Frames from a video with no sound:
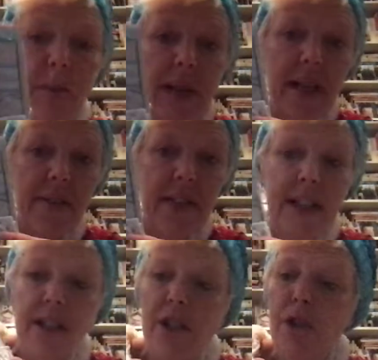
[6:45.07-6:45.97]
we have
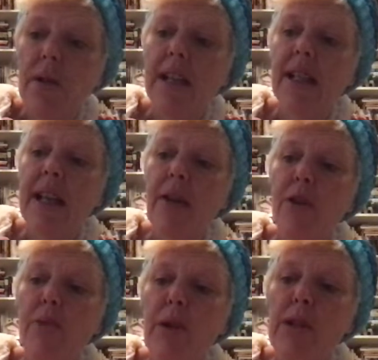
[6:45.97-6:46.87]
like distress layers
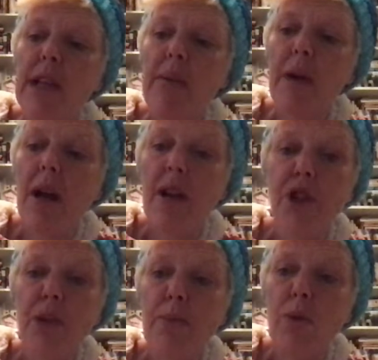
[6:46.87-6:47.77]
built up on
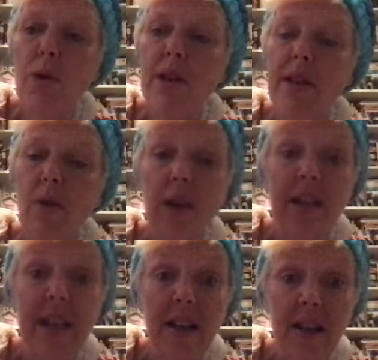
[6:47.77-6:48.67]
chipboard or
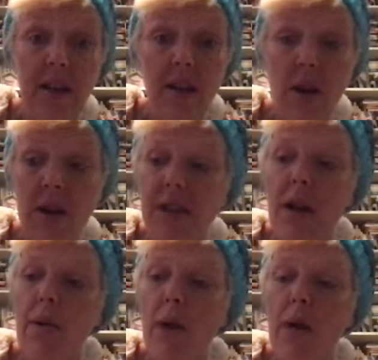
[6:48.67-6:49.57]
thick
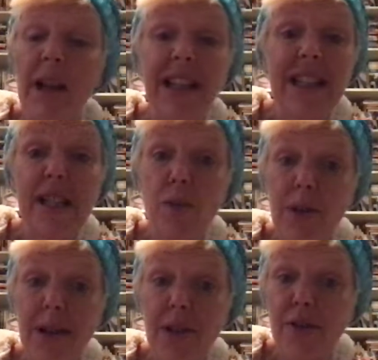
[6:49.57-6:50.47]
cardstock, at least
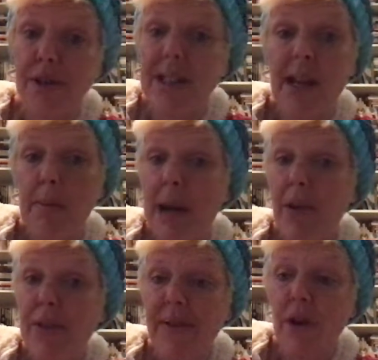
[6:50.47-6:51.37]
one hundred ten
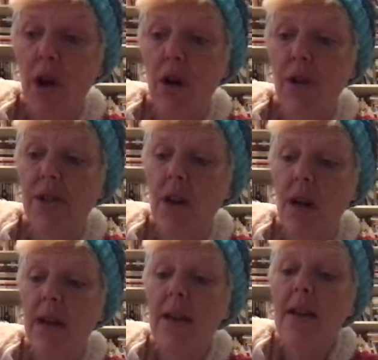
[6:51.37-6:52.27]
pound, if not cardstock.
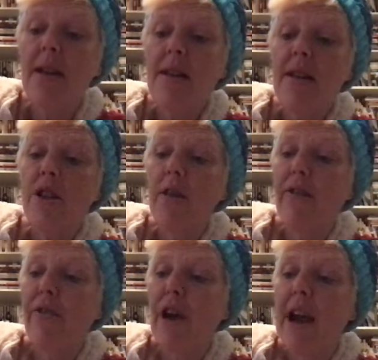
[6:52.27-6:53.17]

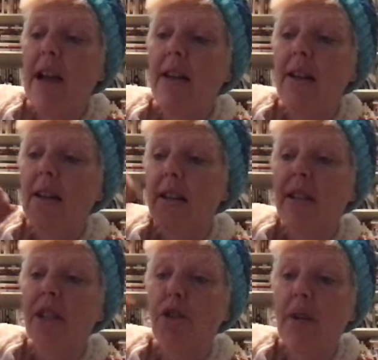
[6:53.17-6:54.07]
Frayed,
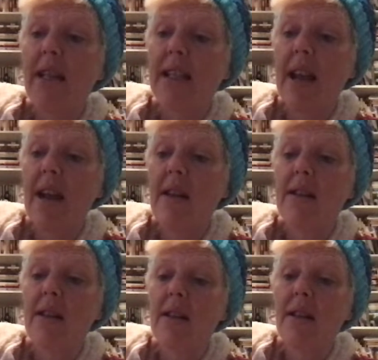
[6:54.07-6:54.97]
distress stained,
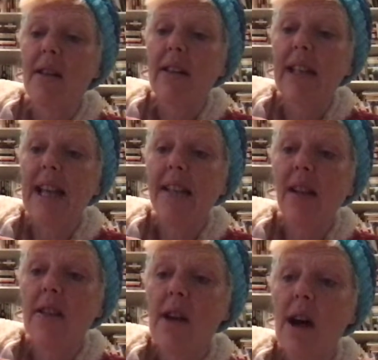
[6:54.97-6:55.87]
lace
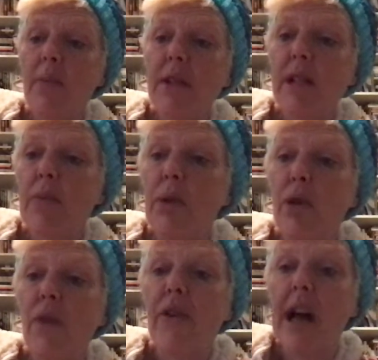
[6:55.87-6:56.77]
on top with this
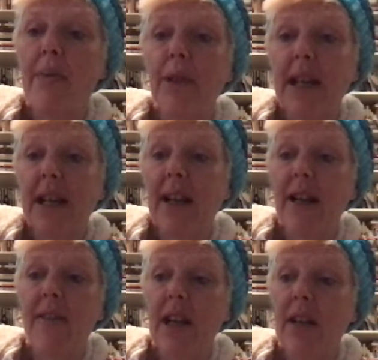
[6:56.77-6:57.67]
beautiful applique,
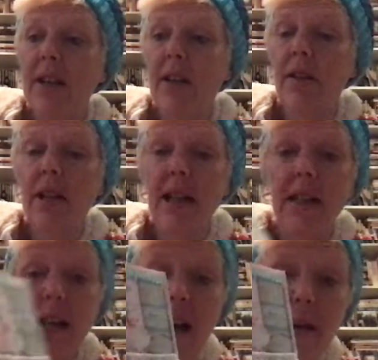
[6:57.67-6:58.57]
and then a little
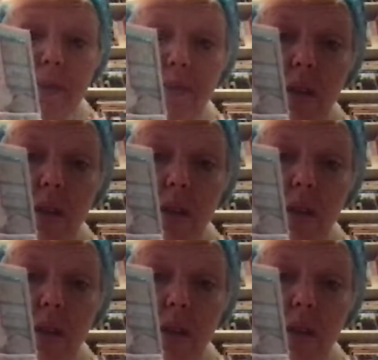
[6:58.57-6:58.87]
um,